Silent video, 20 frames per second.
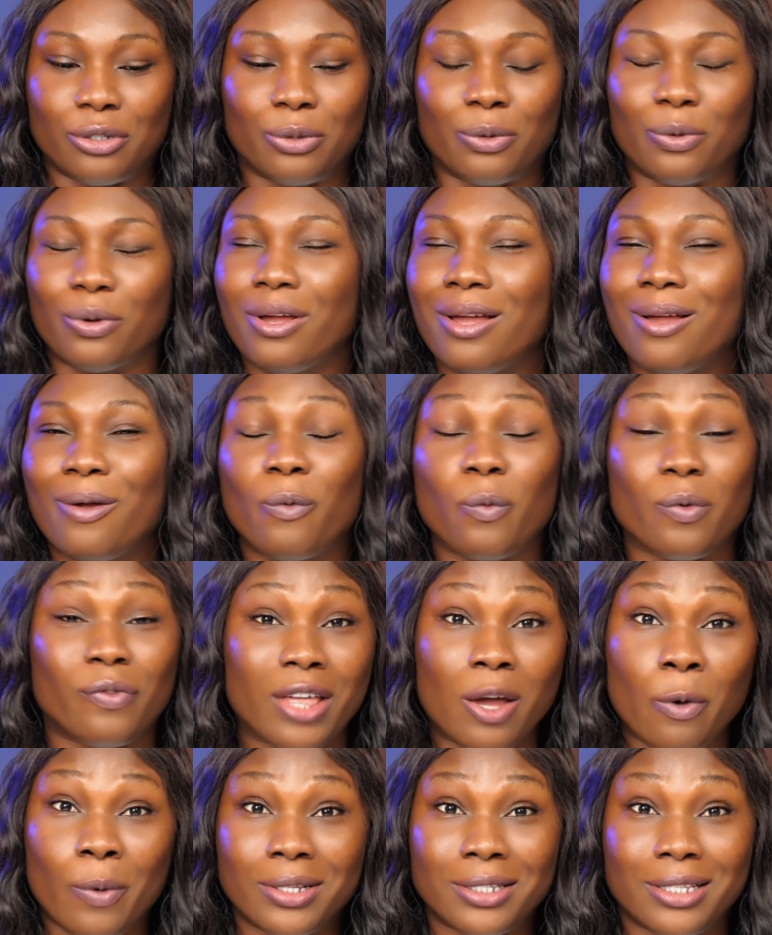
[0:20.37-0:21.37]
So
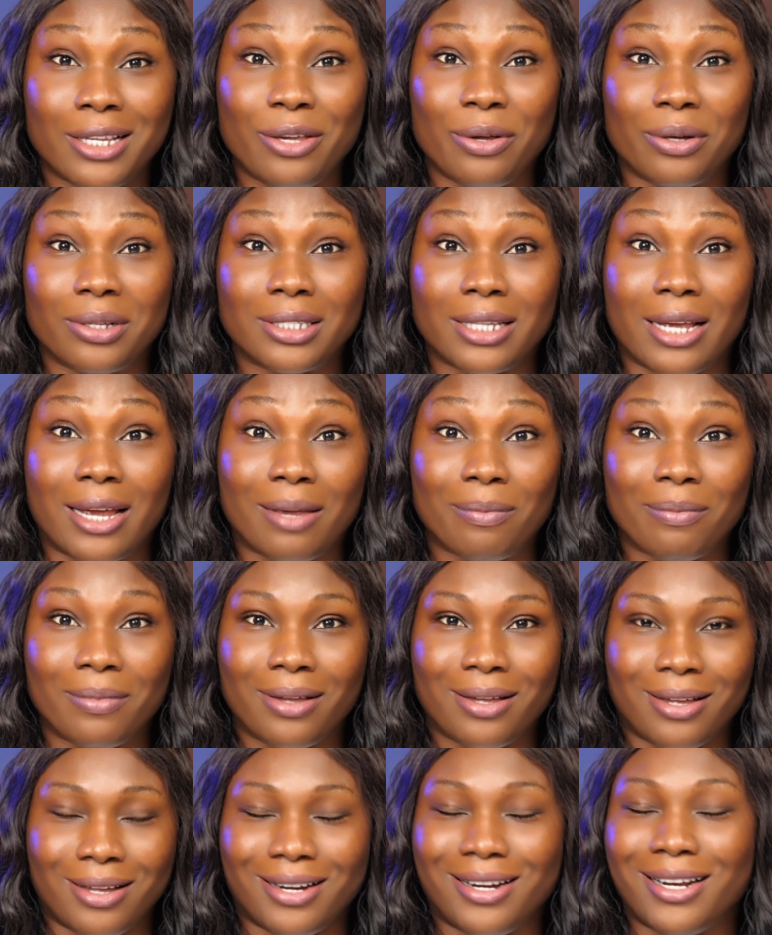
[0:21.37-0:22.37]
without wasting your time,
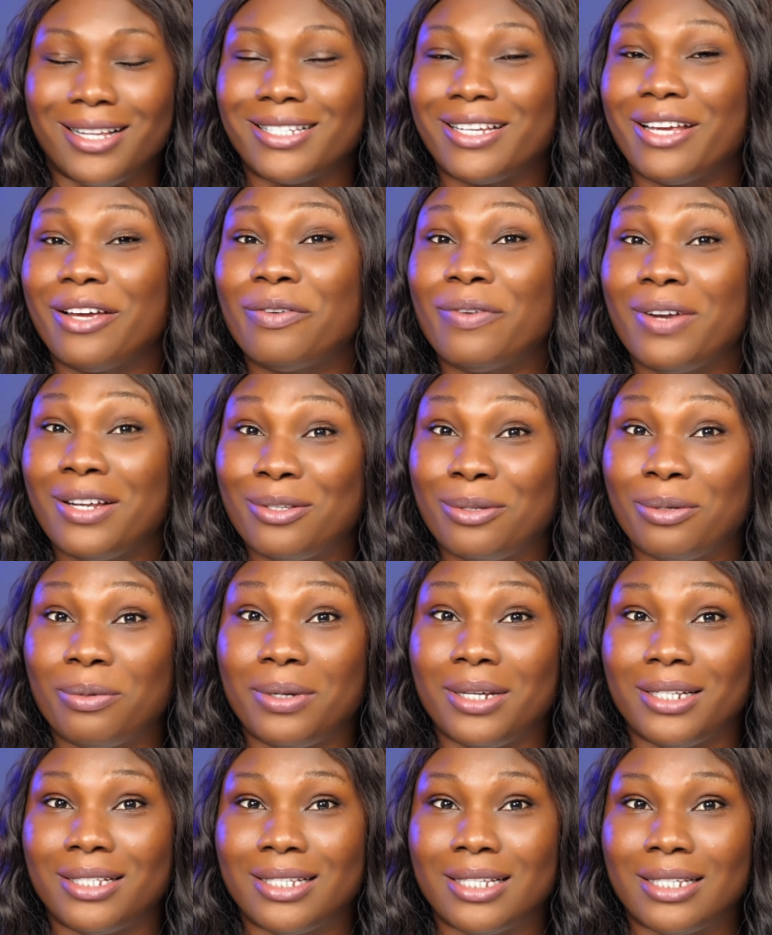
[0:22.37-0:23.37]
let's get right
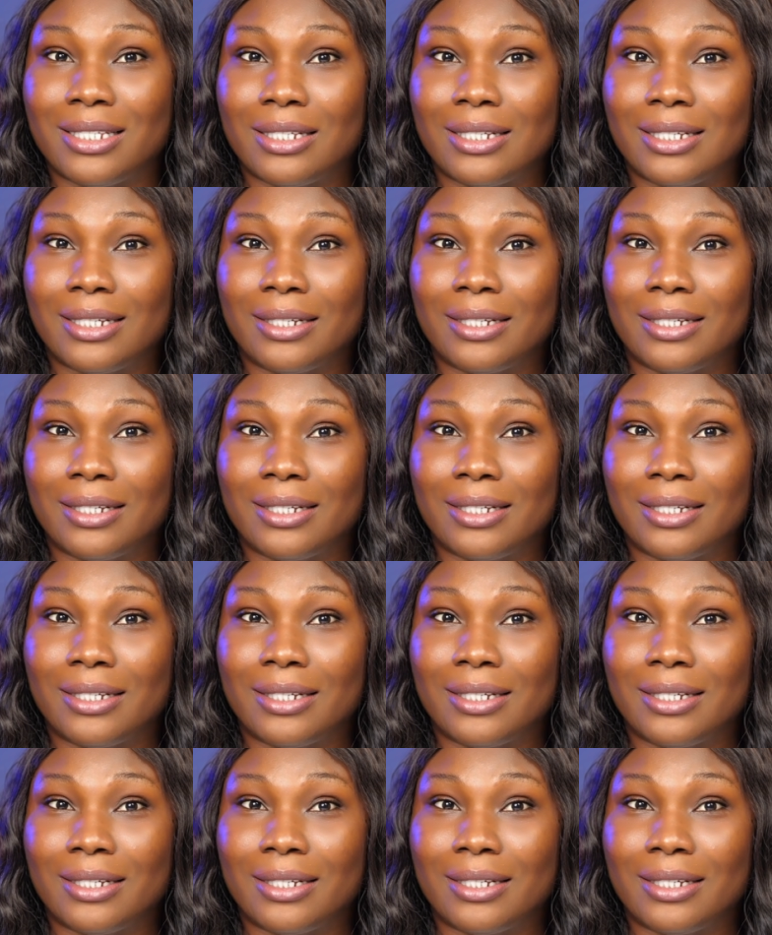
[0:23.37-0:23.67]
to it.